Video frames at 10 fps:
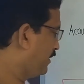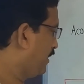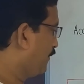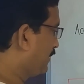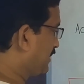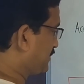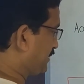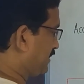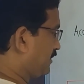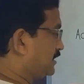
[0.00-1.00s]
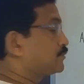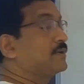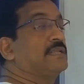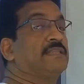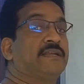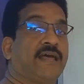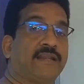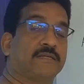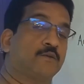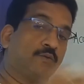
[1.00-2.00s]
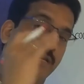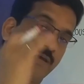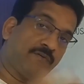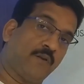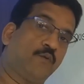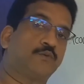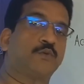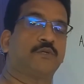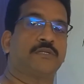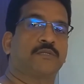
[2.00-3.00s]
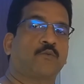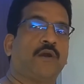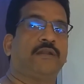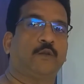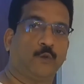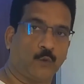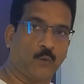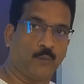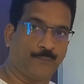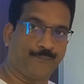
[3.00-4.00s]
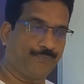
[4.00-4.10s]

Whereas here is only the direct sound, the level also is quite low.